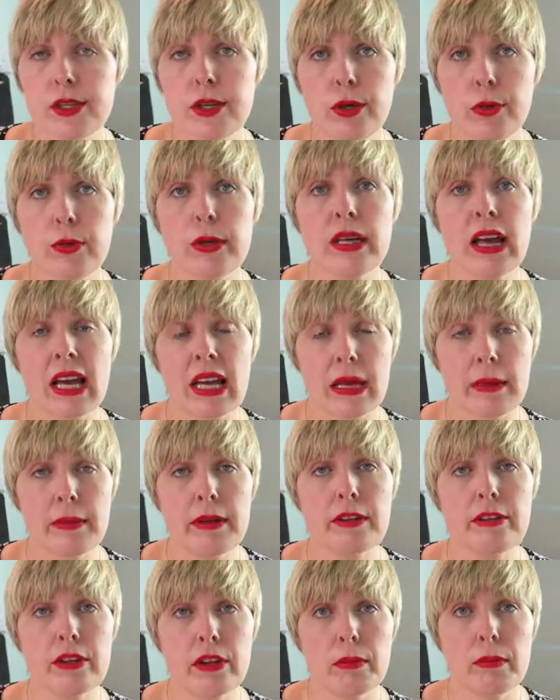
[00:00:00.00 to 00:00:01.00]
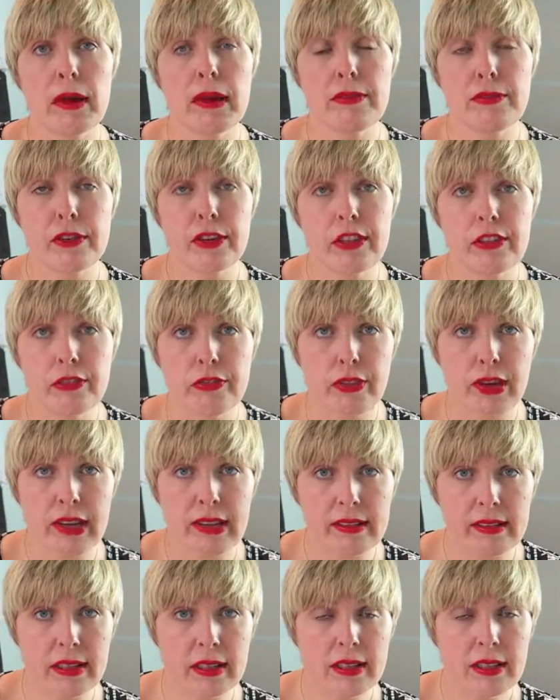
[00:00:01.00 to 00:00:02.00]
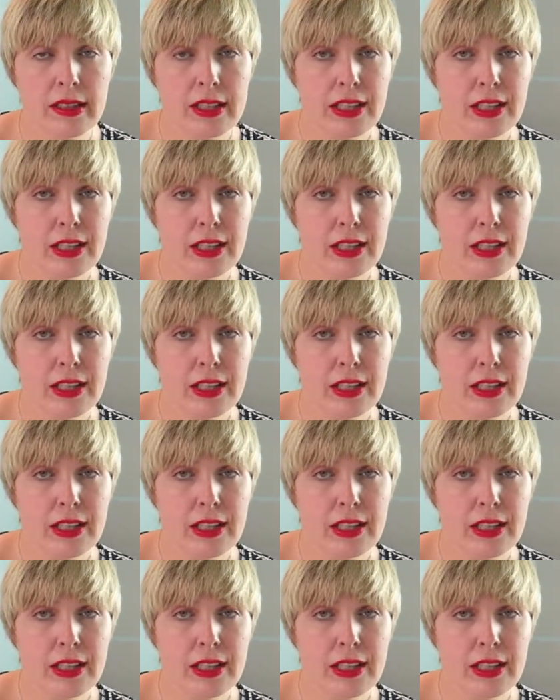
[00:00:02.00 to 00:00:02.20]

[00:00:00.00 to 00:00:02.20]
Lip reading: you will get commission on my fridge freezer.